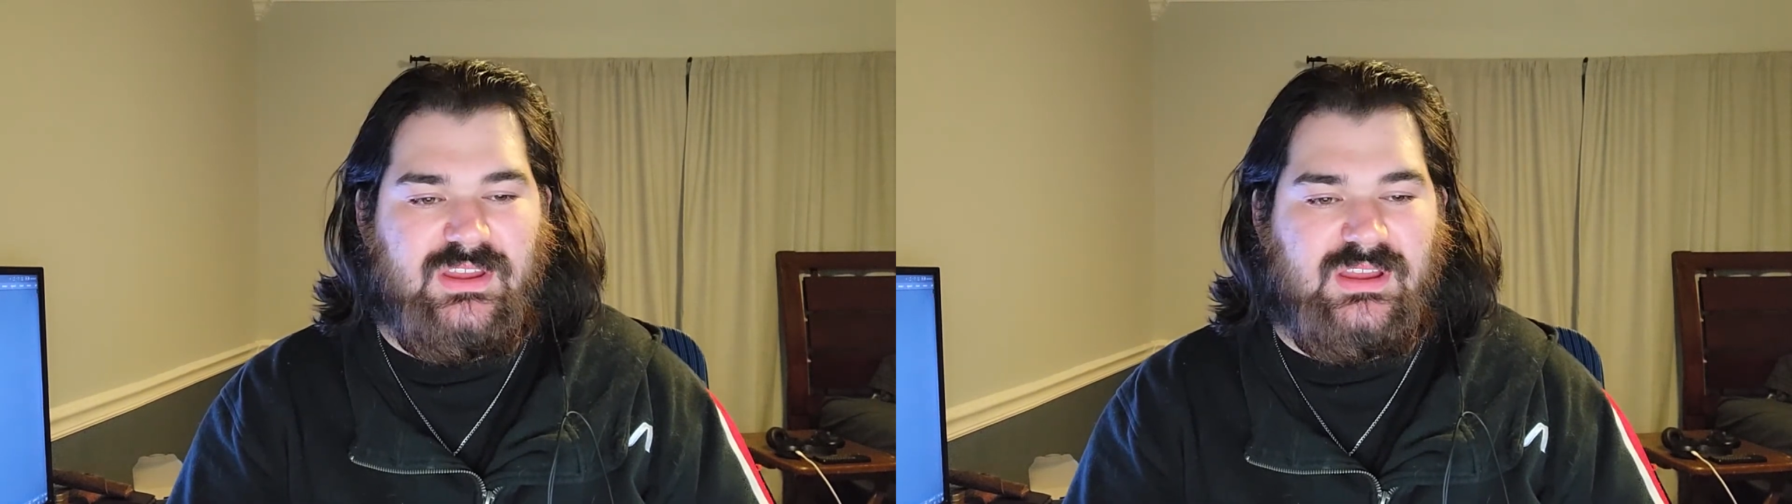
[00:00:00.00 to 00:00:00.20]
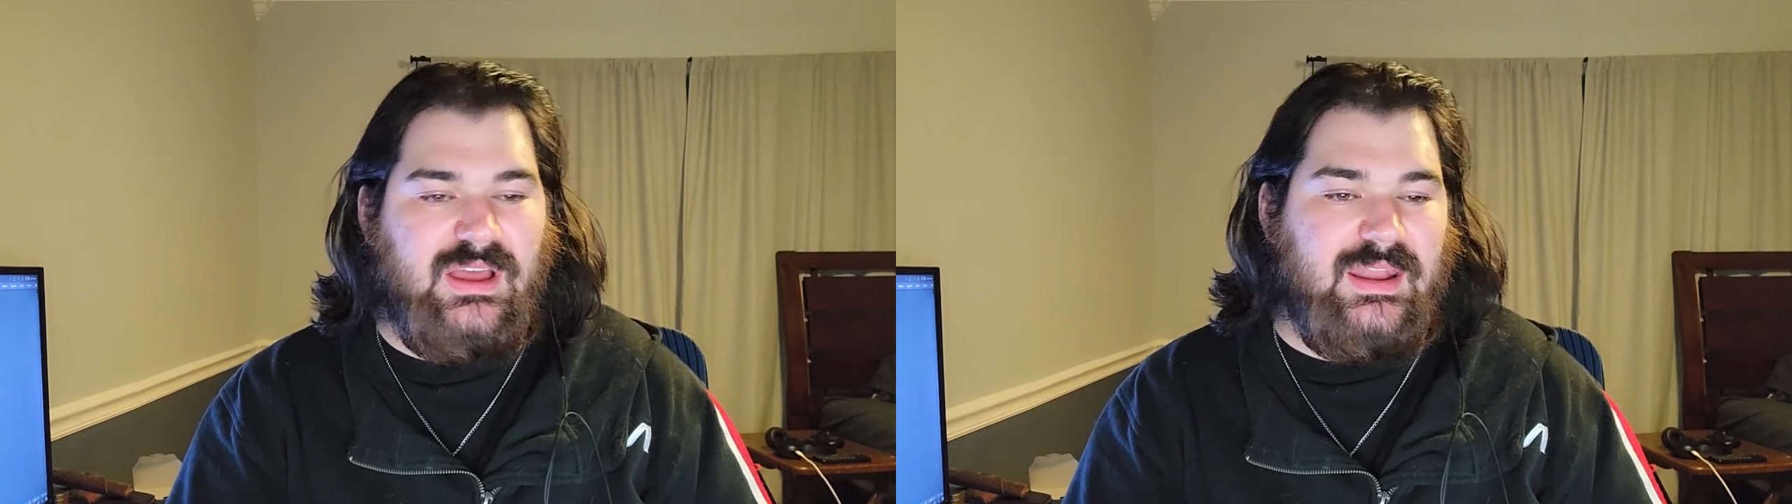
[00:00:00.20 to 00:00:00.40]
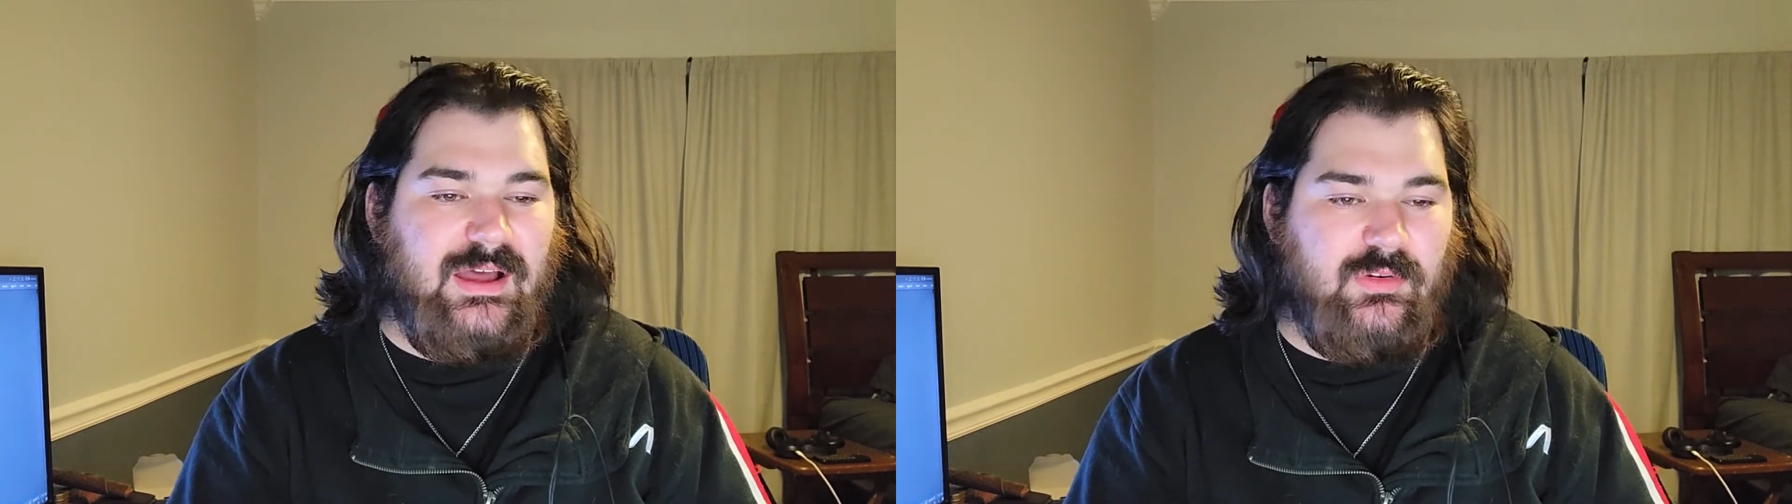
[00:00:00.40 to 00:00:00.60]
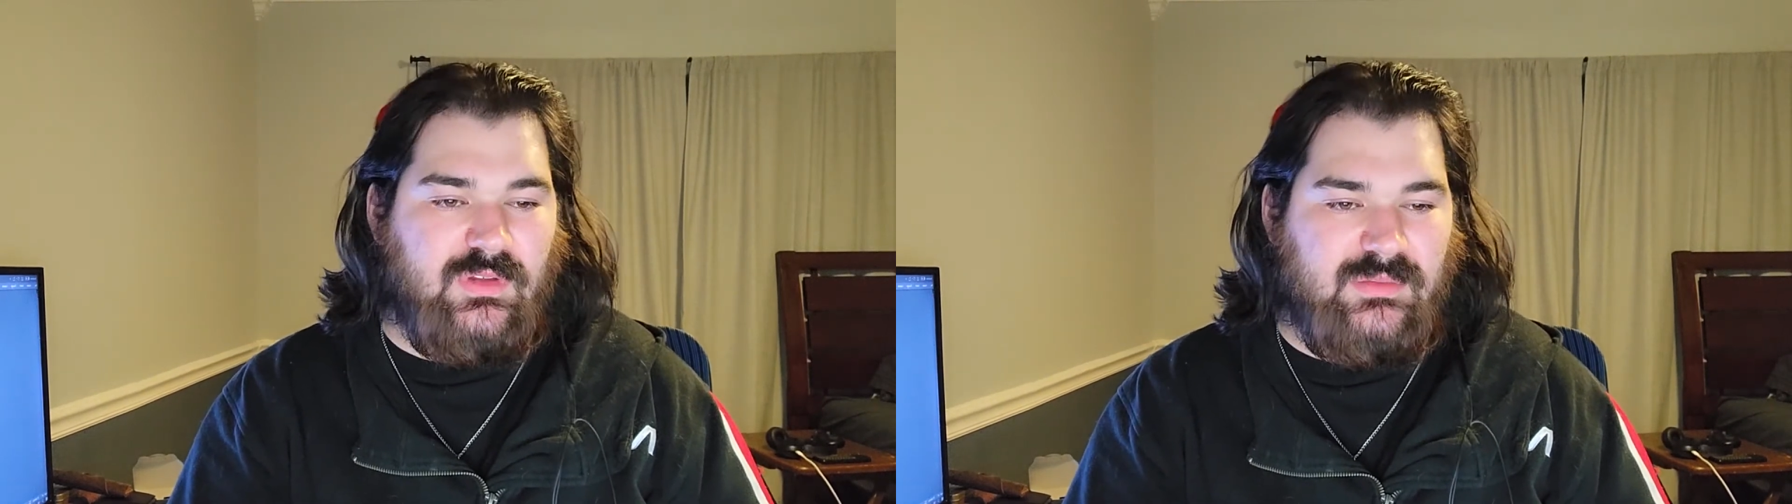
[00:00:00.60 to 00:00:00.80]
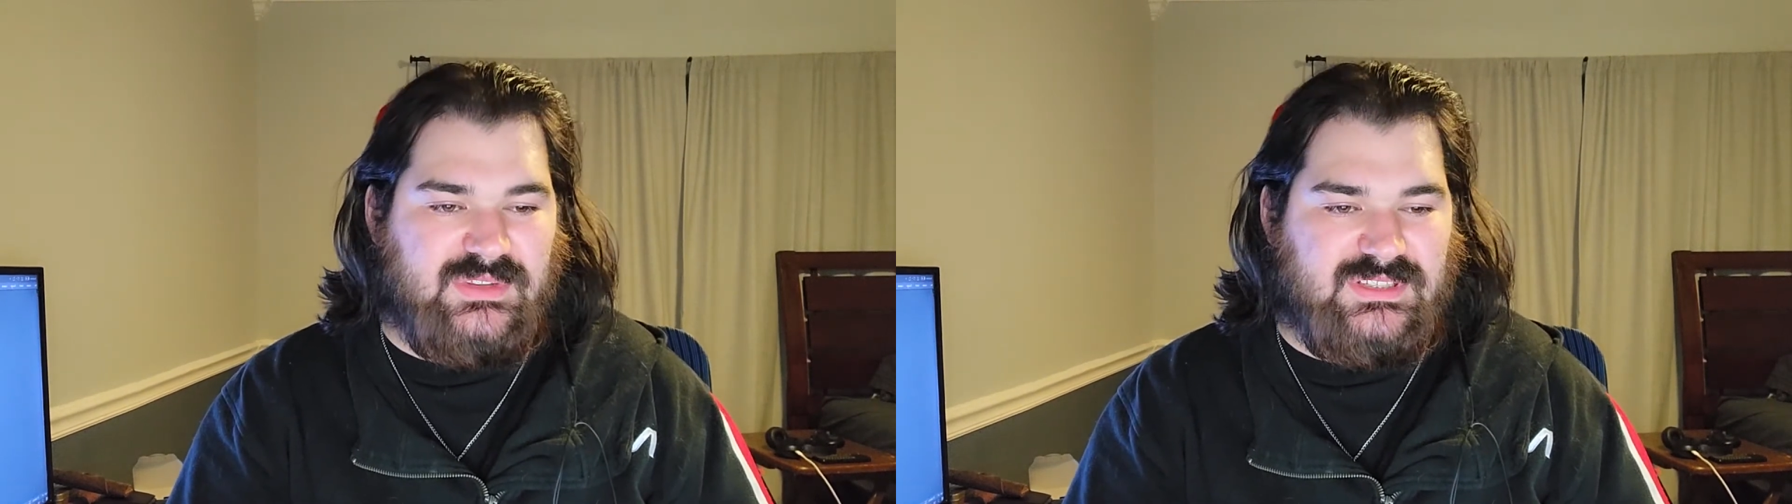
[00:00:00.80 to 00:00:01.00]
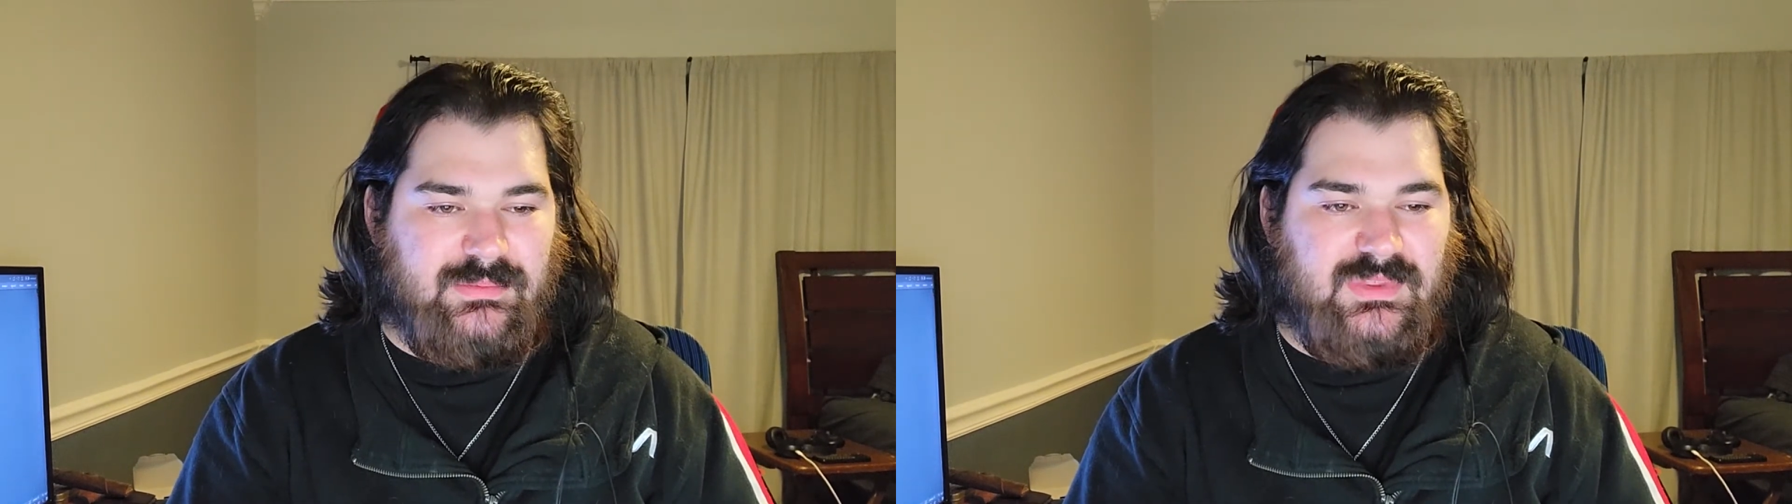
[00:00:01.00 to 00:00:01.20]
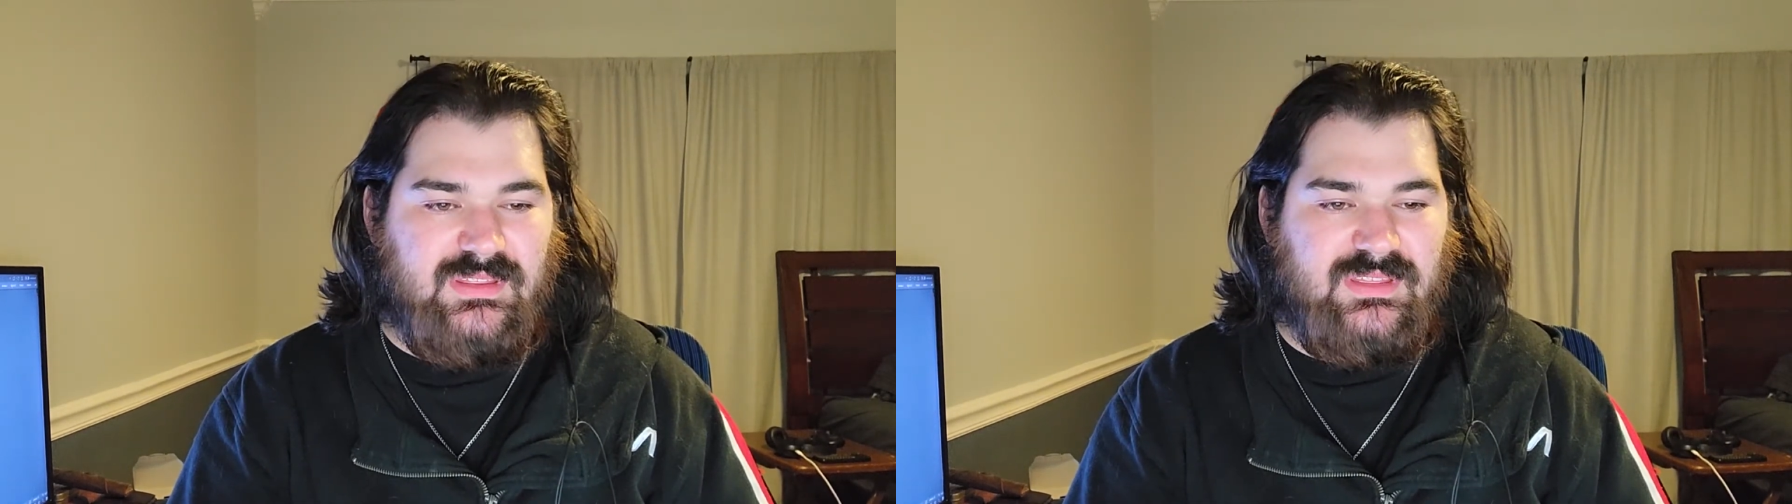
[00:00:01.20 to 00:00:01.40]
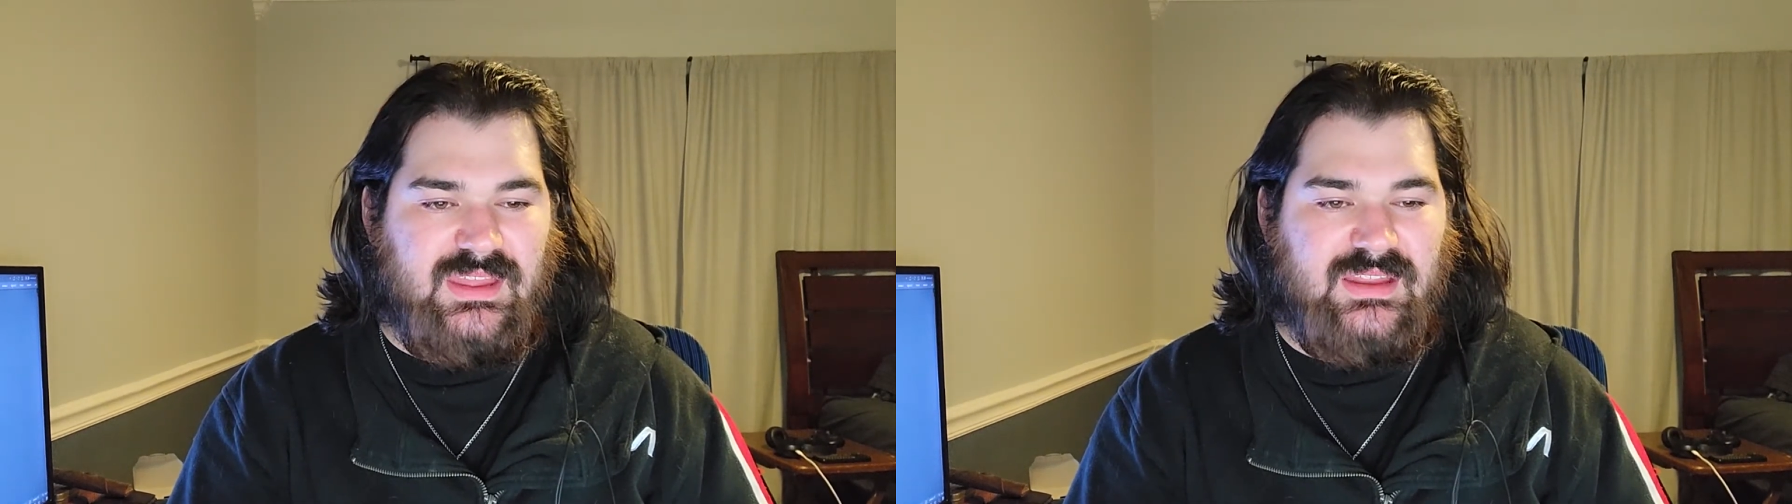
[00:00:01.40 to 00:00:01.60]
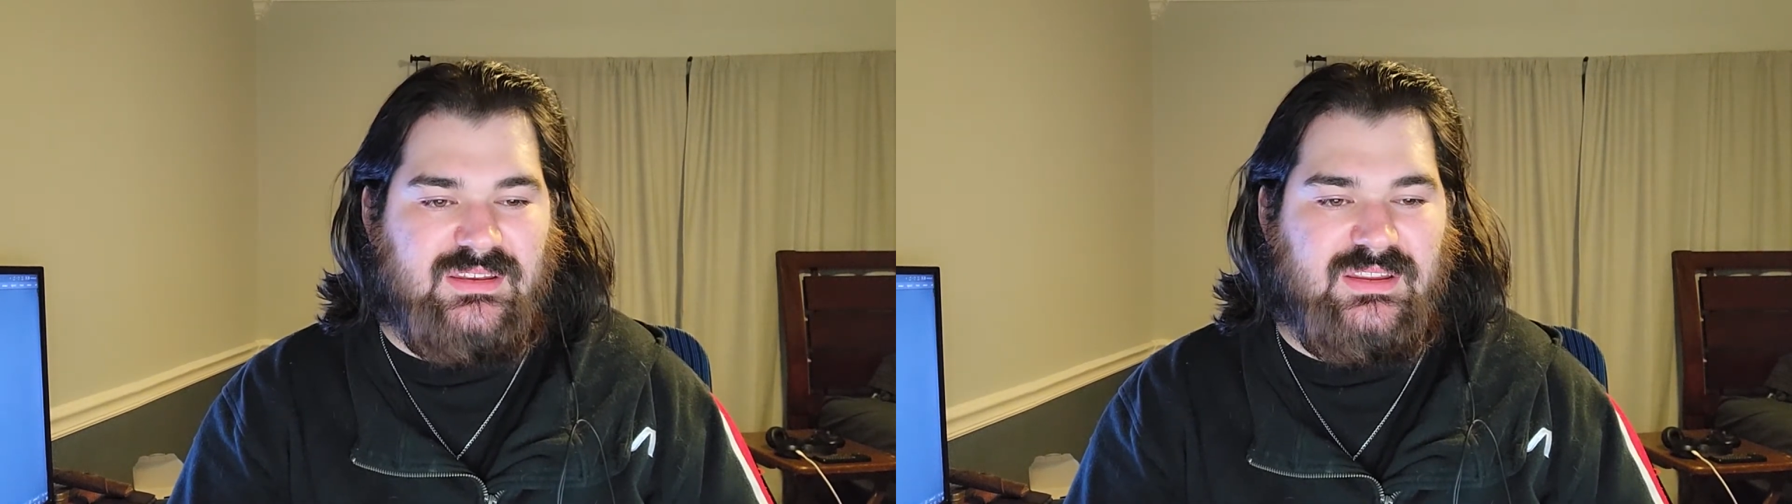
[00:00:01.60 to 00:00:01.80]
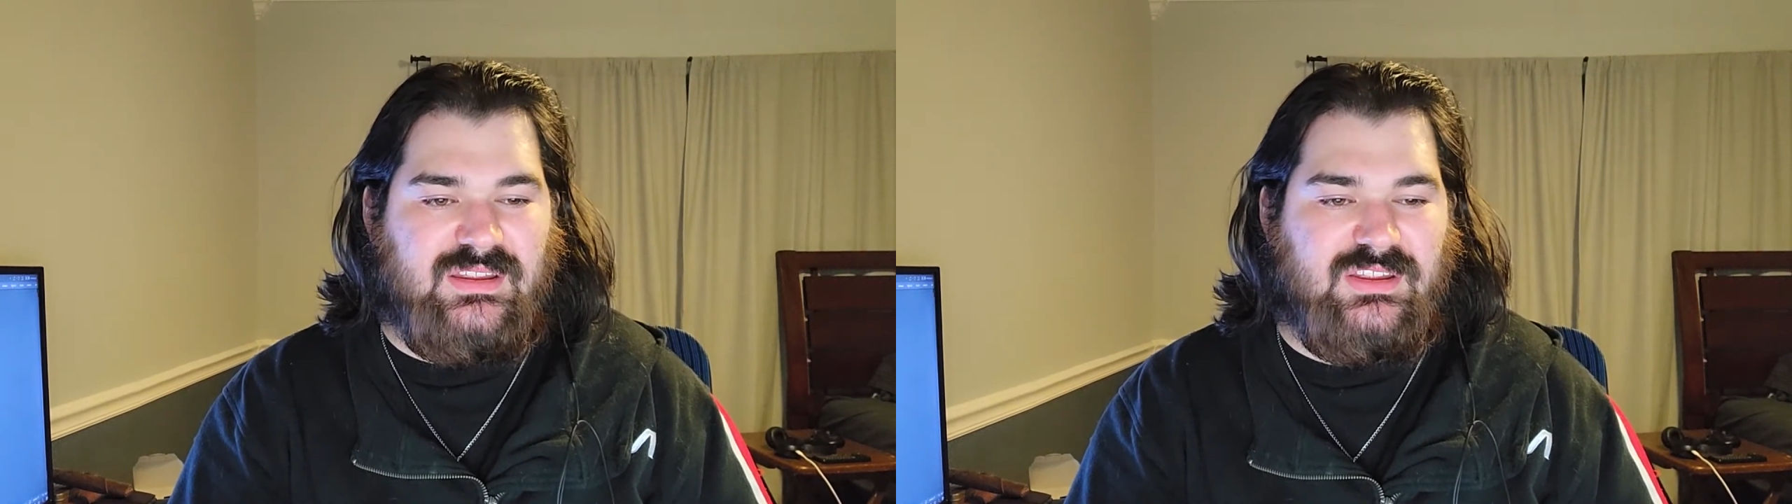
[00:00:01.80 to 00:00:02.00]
An algorithm is something that